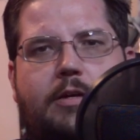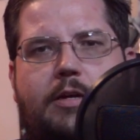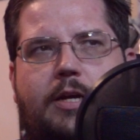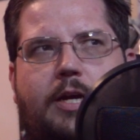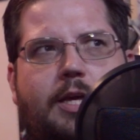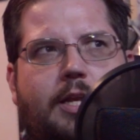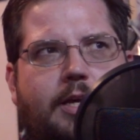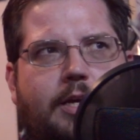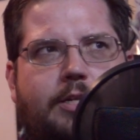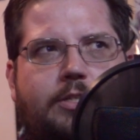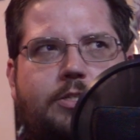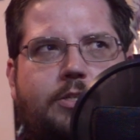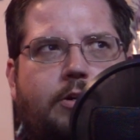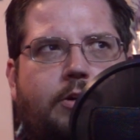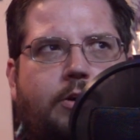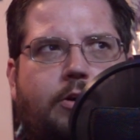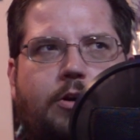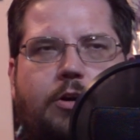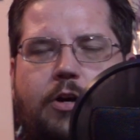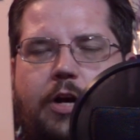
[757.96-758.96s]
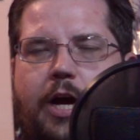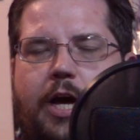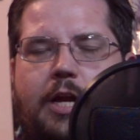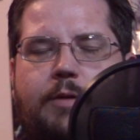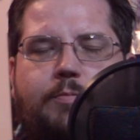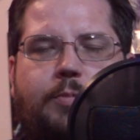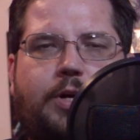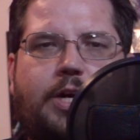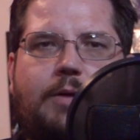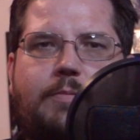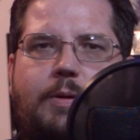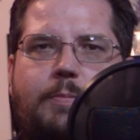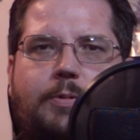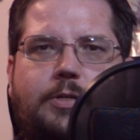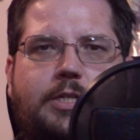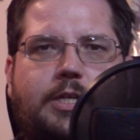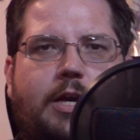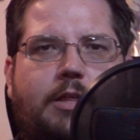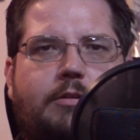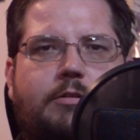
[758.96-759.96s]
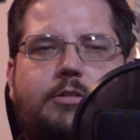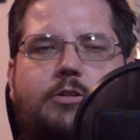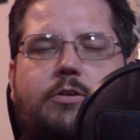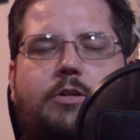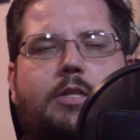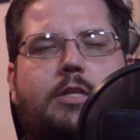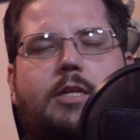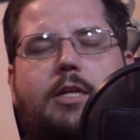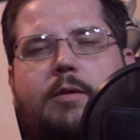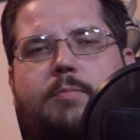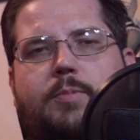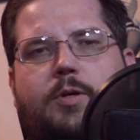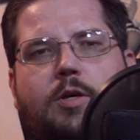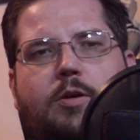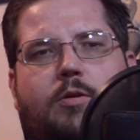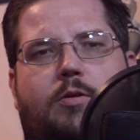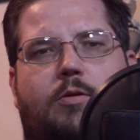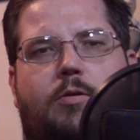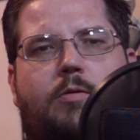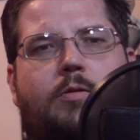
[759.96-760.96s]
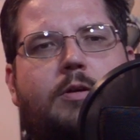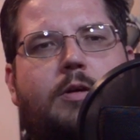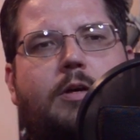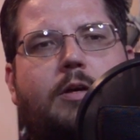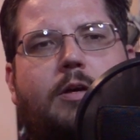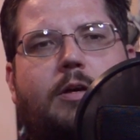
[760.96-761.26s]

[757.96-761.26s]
getting into her kind of bringing people together during the debut.